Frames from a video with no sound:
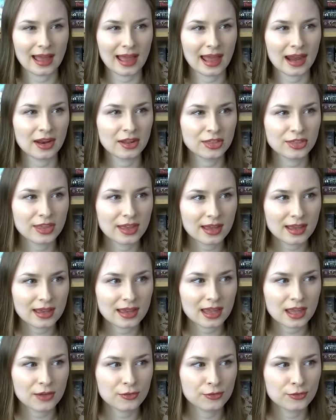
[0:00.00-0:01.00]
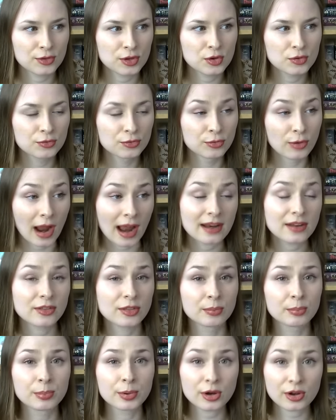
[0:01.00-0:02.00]
And I think if you've read
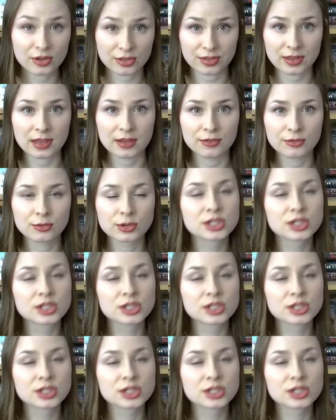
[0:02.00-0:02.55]
The Book Thief,